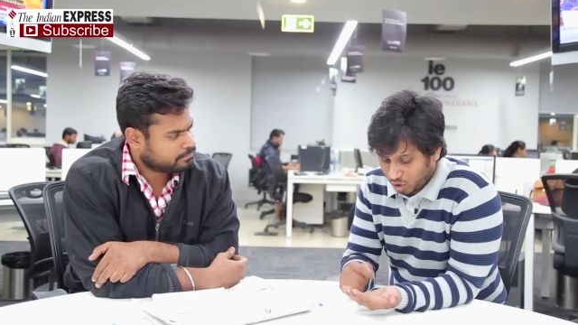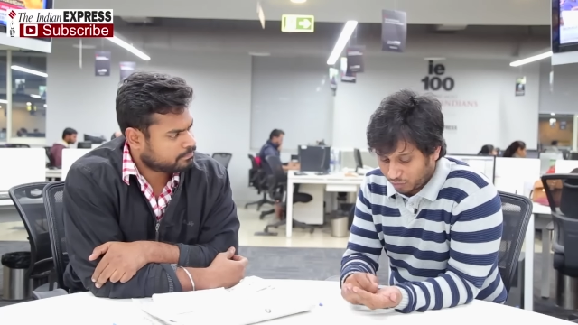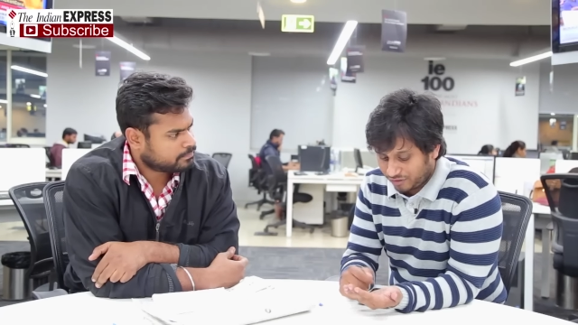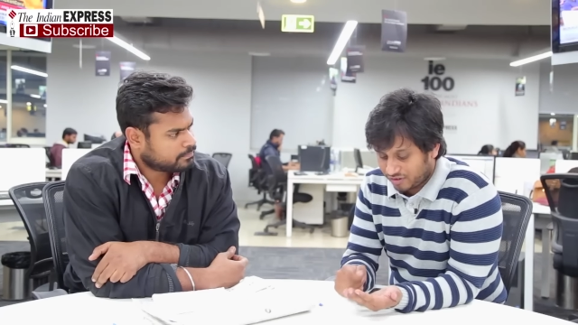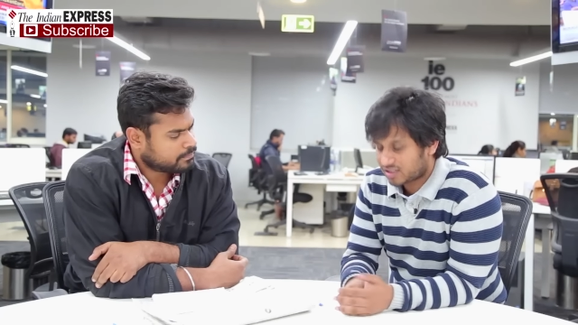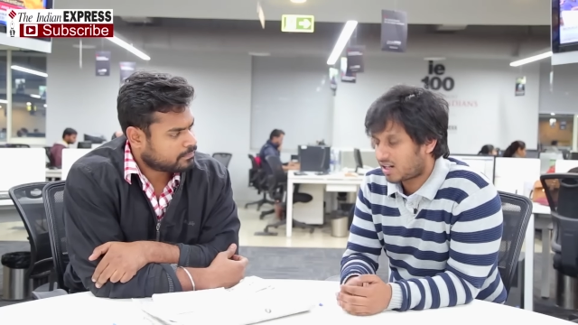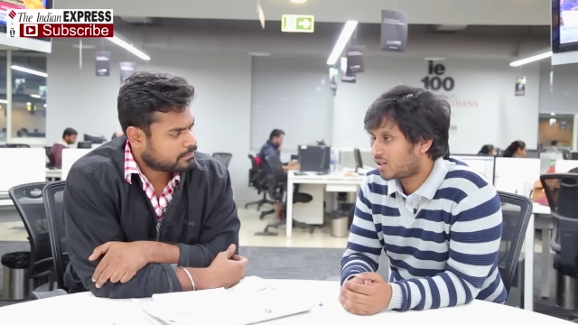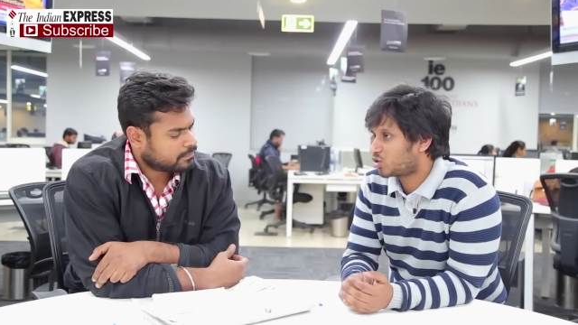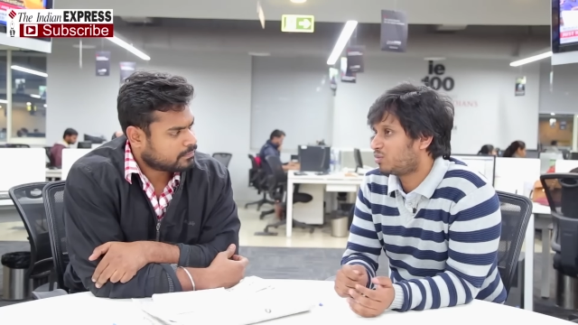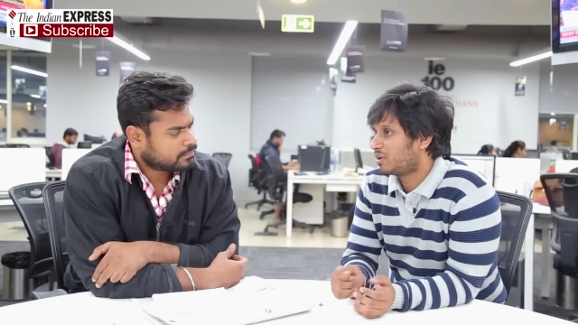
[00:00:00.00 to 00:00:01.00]
Speaker 1: court will first
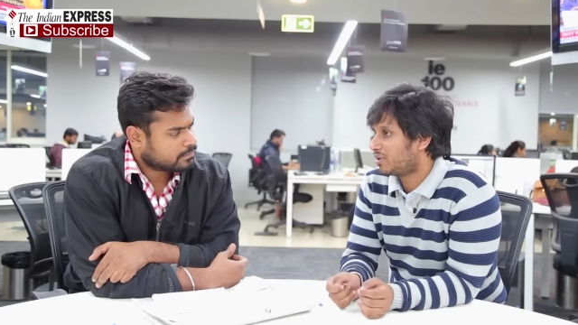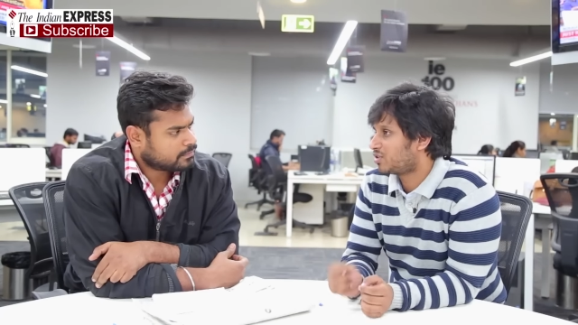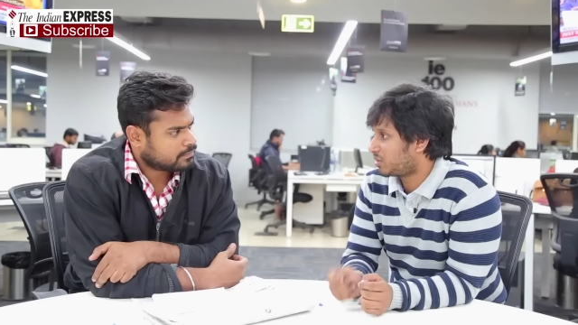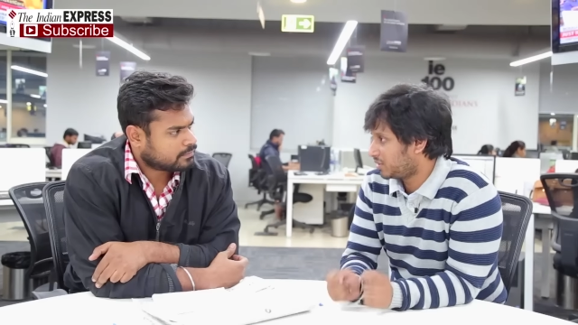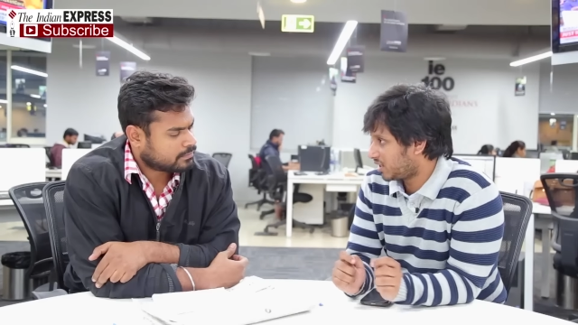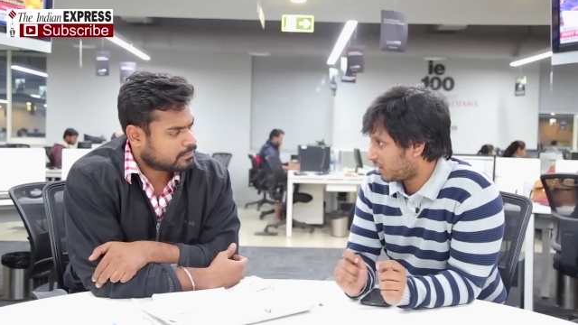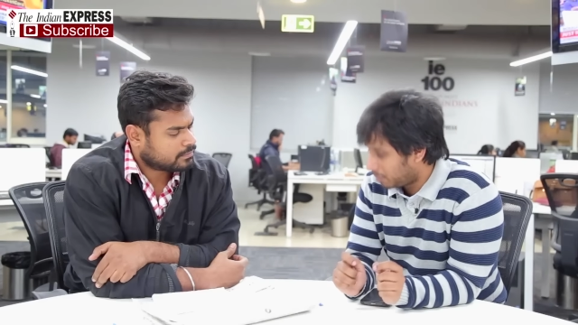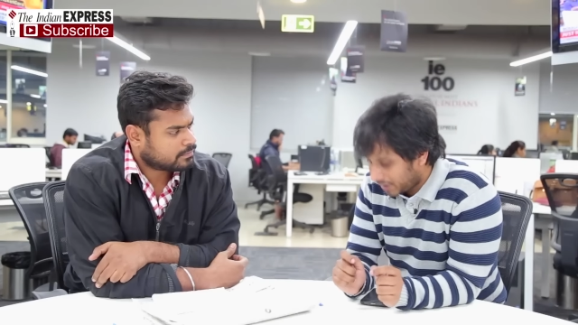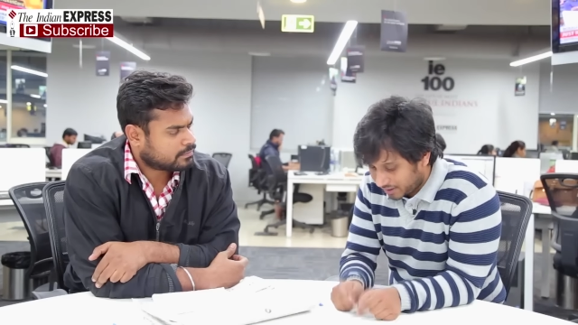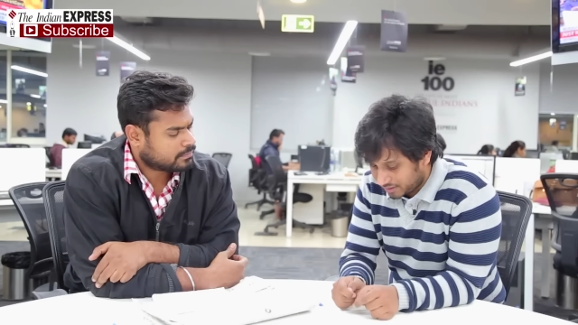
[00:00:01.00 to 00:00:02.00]
ask Subramanian Swami, the
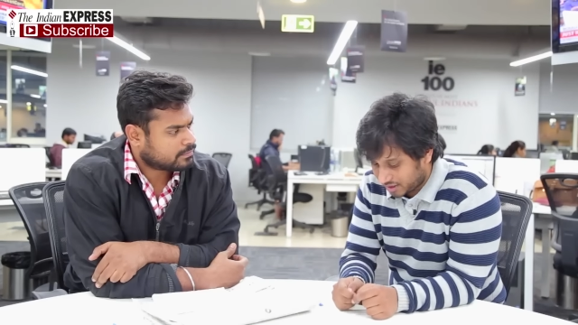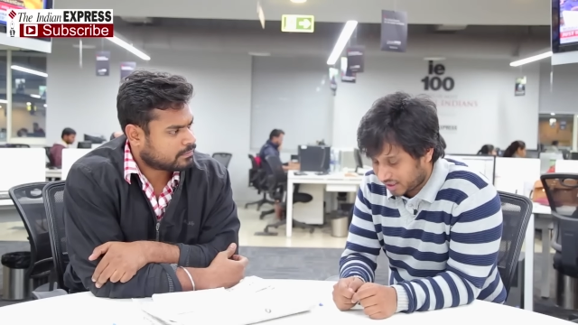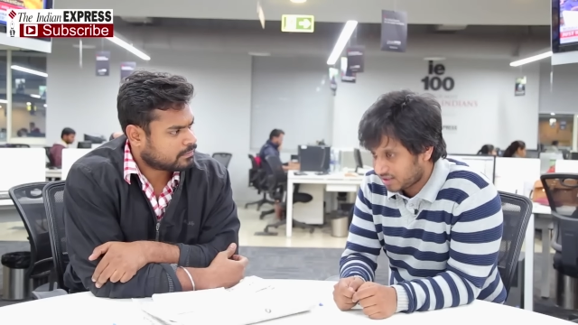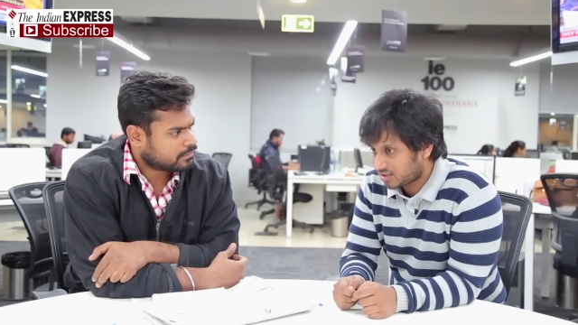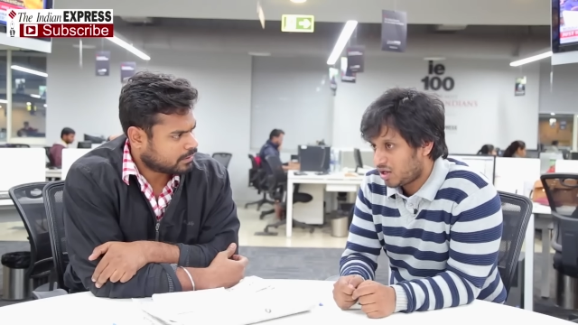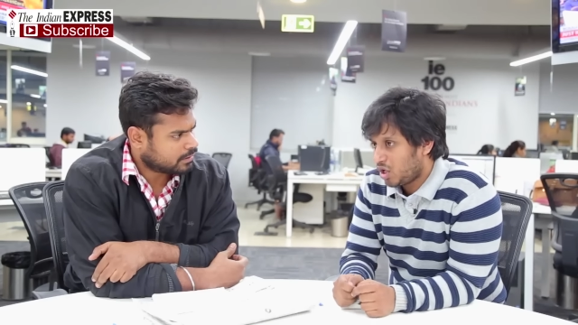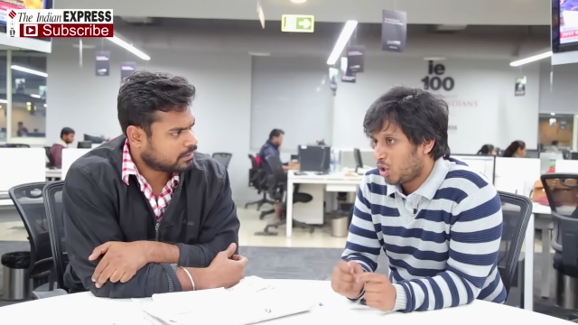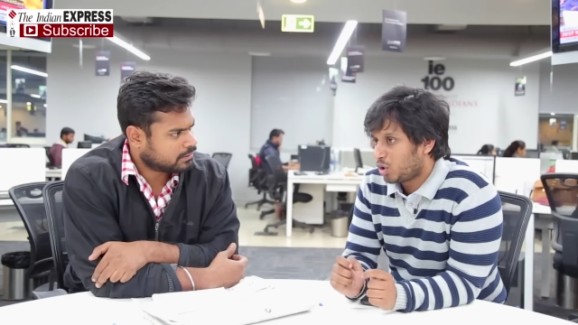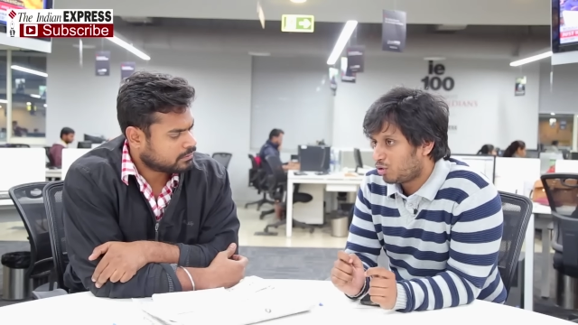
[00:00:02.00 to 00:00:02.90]
complainant in the case, uh-huh.